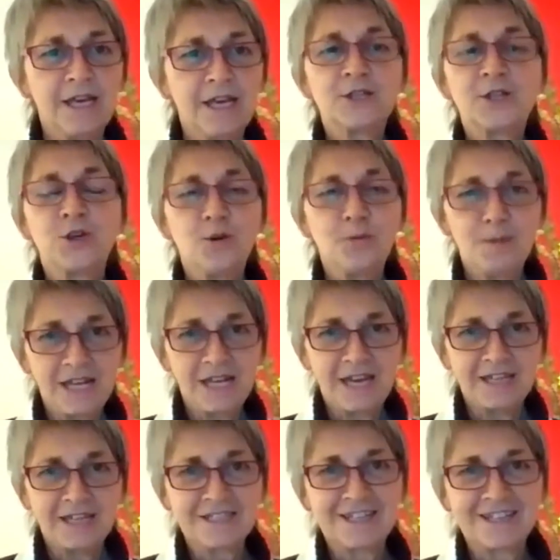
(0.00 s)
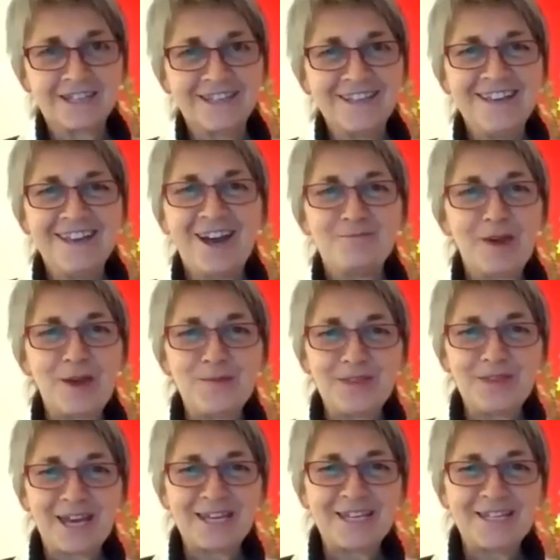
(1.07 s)
It's humiliating, and
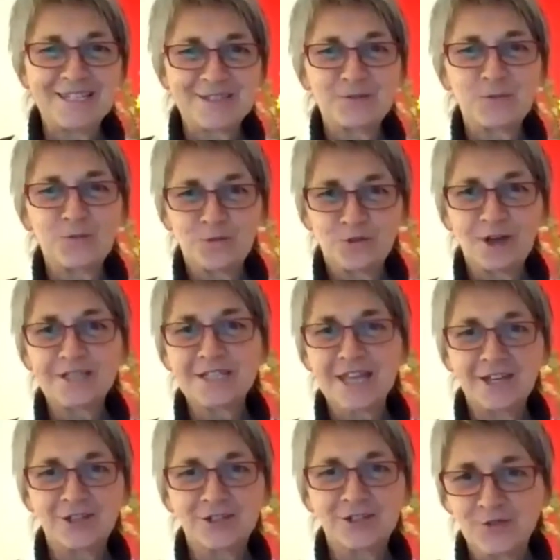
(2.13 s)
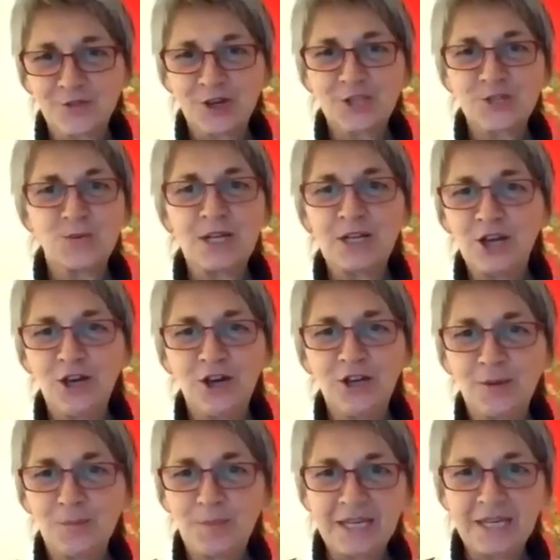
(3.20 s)
maybe that is for us extroverts. We
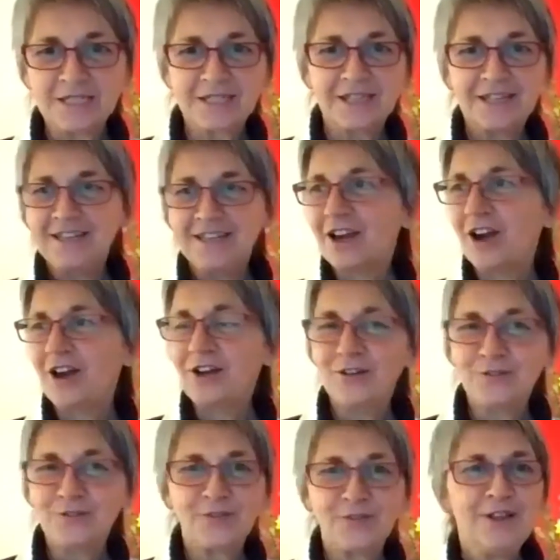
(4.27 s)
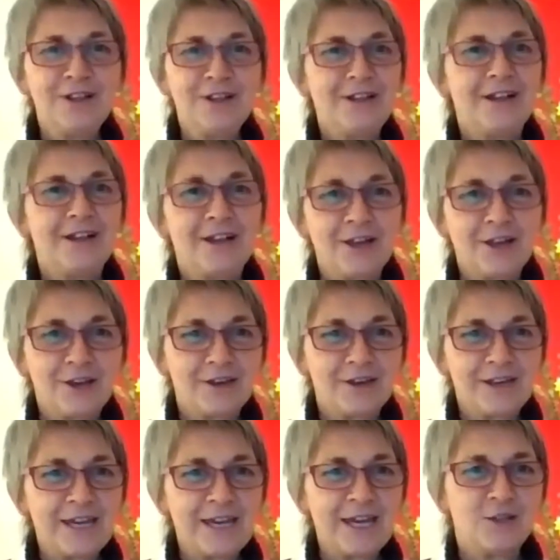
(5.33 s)
learn a bit, kind of
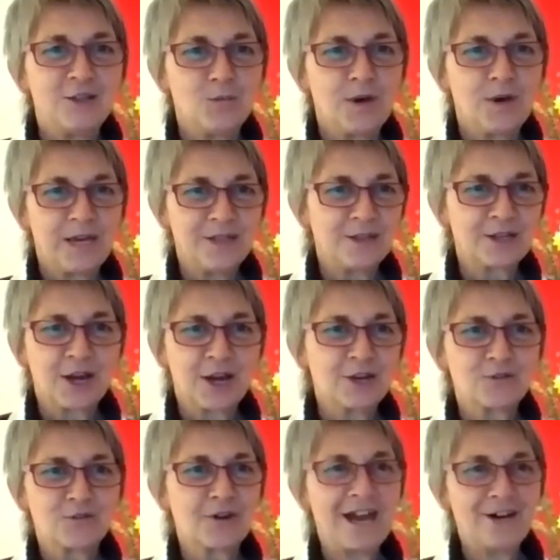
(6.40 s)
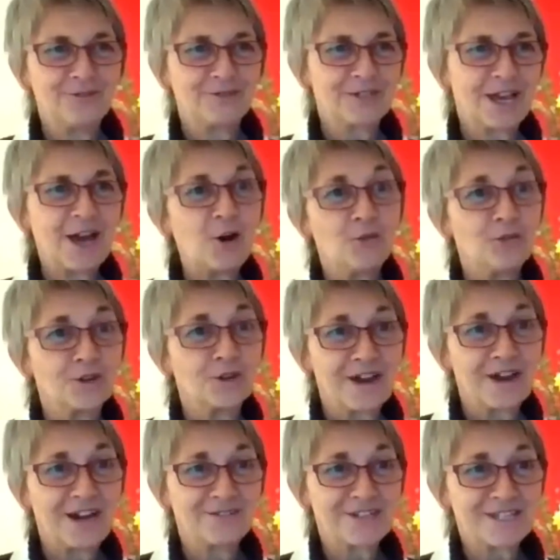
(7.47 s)
in the kind of ground, on the
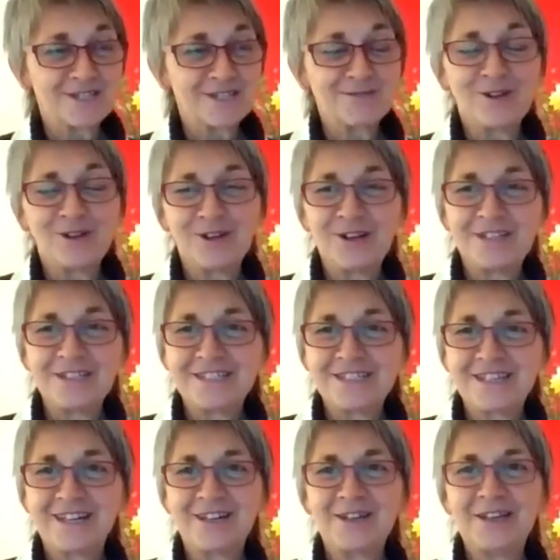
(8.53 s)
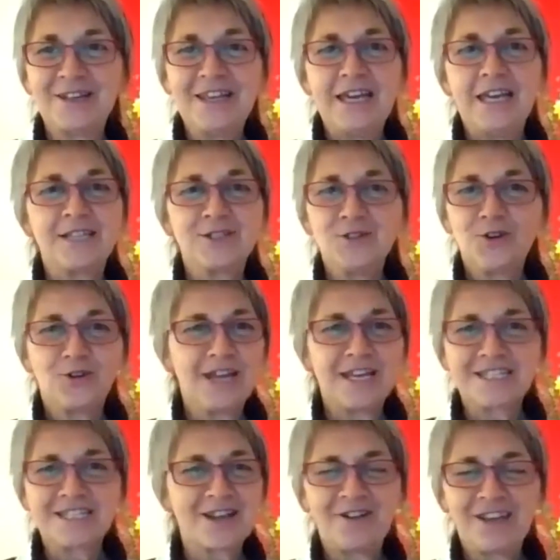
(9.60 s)
ground, as it were, and it's not
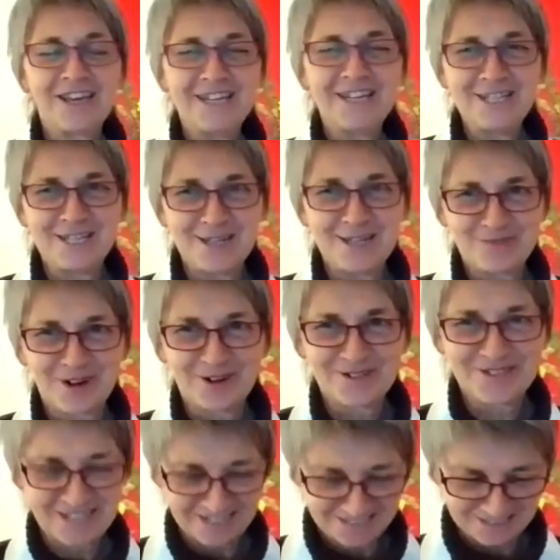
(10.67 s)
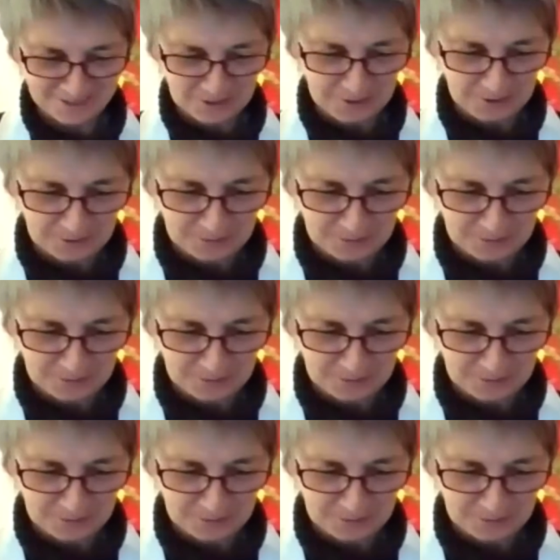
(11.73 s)
necessarily an easy process.